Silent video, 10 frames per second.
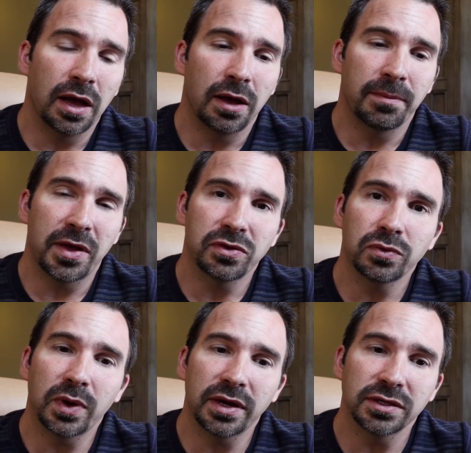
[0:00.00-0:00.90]
um,
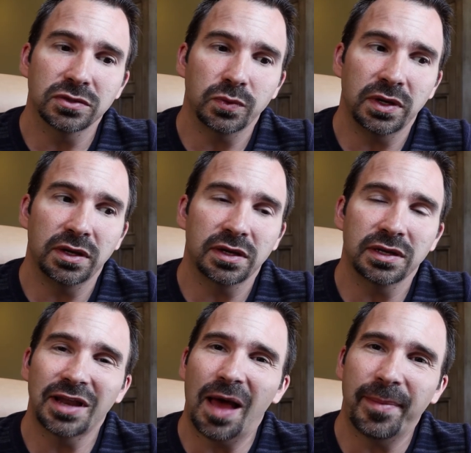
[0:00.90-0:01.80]
otherwise we
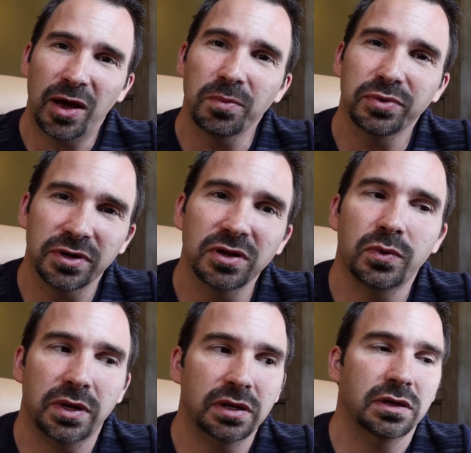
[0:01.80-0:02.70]
can tap out pretty
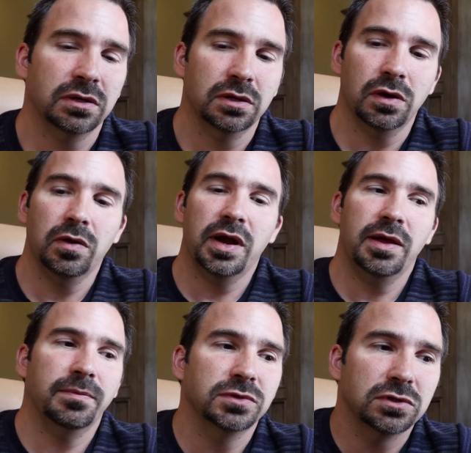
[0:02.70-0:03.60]
quick. All
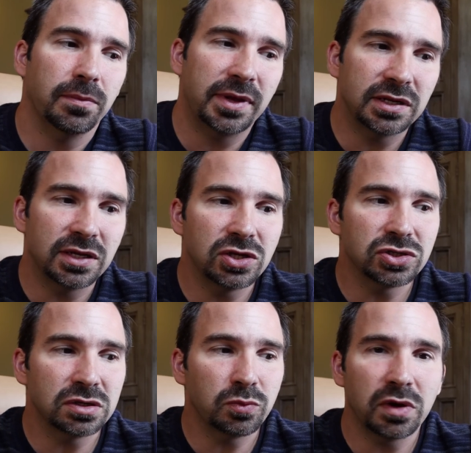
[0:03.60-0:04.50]
right. So,
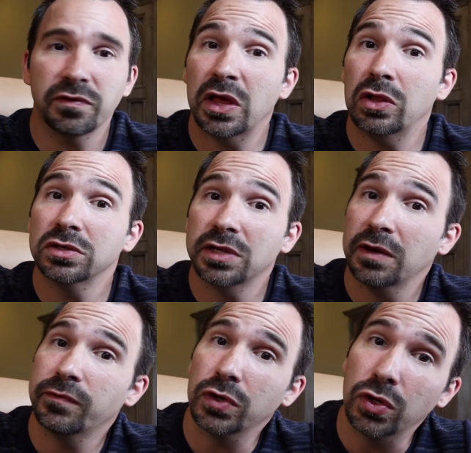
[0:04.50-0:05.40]
meditation, whatever that looks
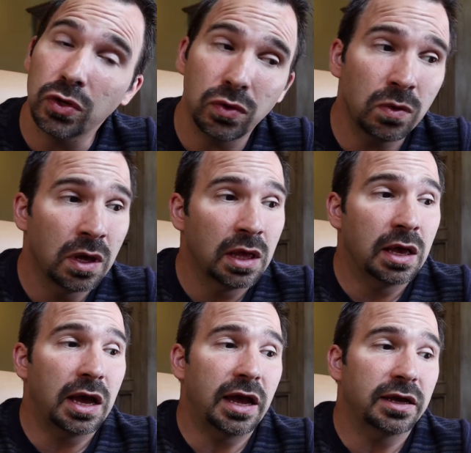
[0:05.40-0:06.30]
like for you,
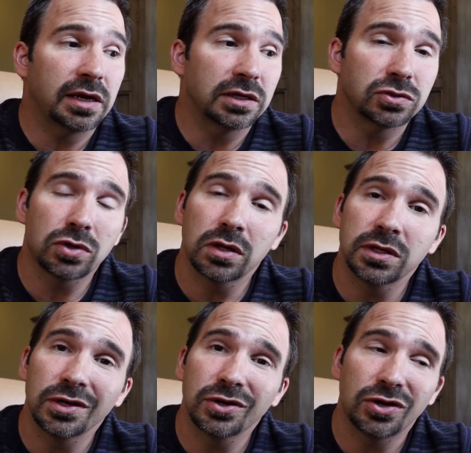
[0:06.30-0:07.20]
I, I
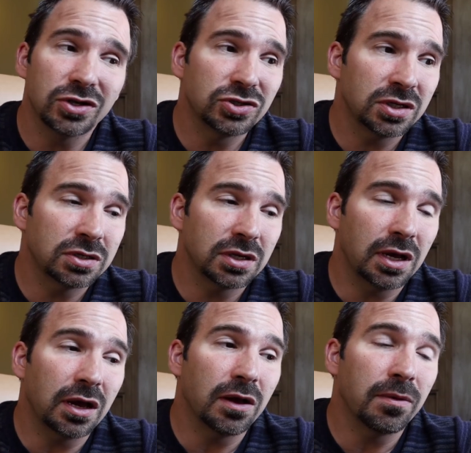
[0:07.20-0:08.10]
strongly encourage it,
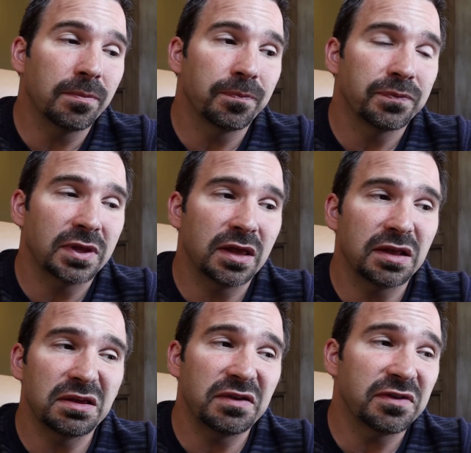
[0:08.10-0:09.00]
um,
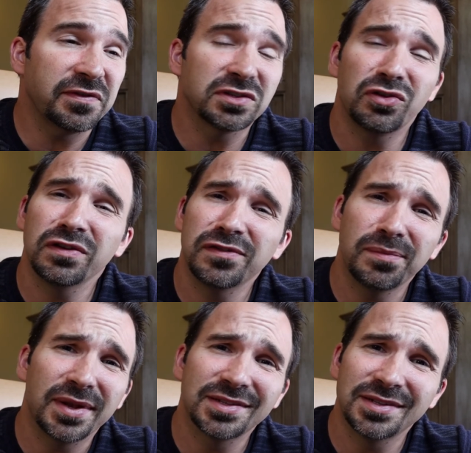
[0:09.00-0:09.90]
even if it's only a
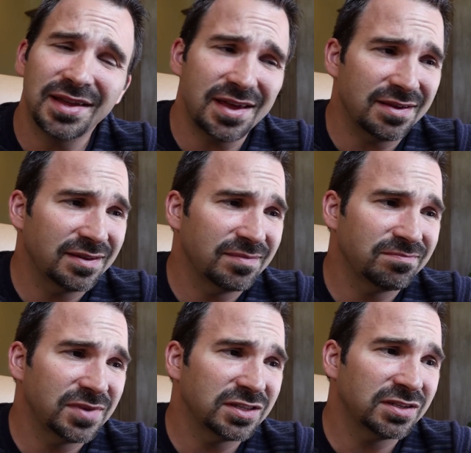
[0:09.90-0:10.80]
few minutes a day.
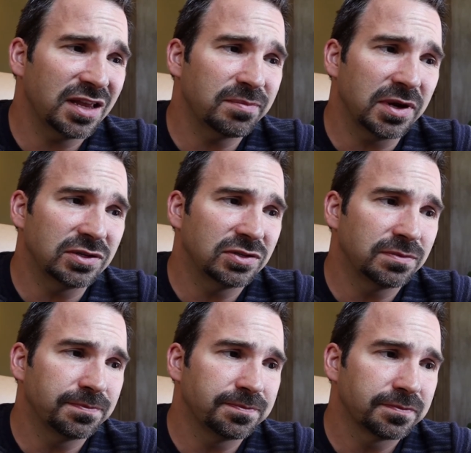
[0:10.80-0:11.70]
It doesn't take much.